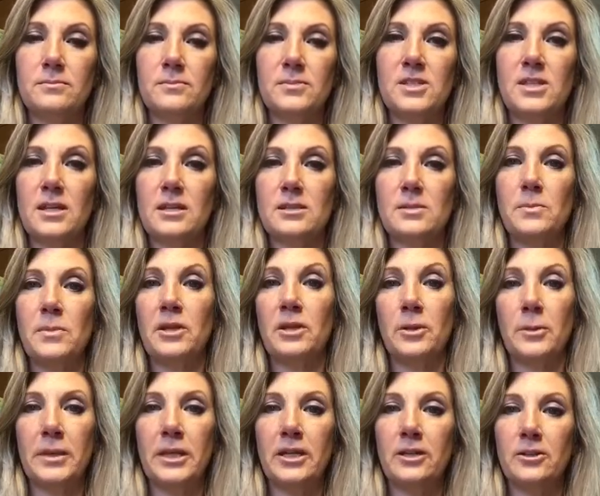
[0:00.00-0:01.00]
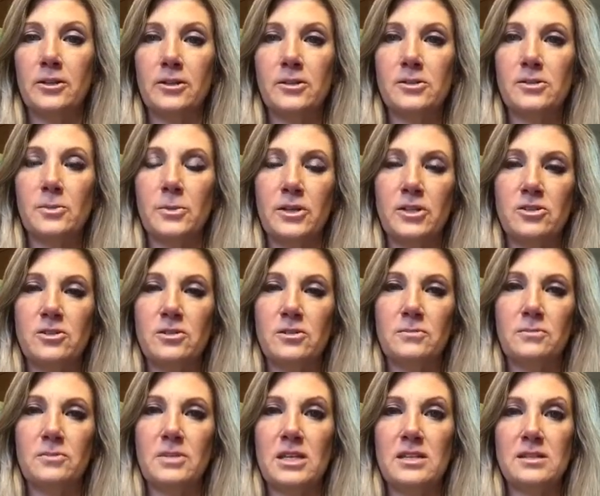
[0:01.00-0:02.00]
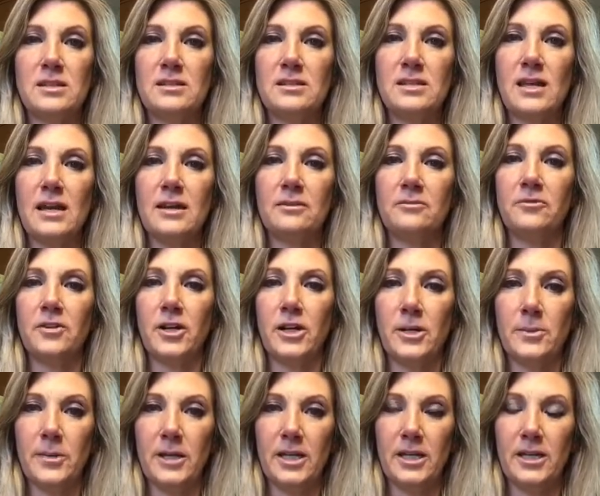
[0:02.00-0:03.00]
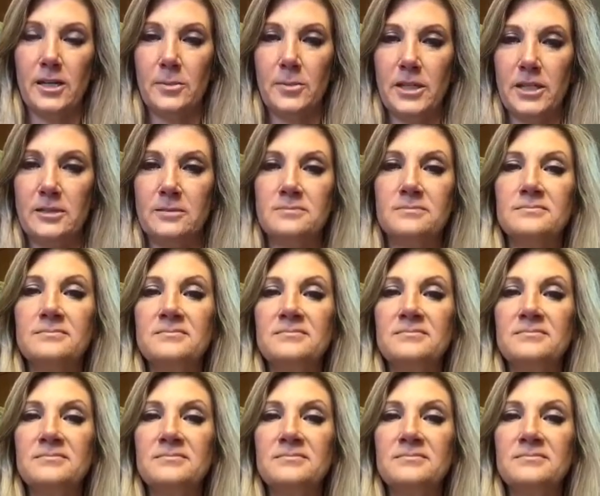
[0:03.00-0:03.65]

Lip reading: 6 millimeters, which doesn't sound very big, but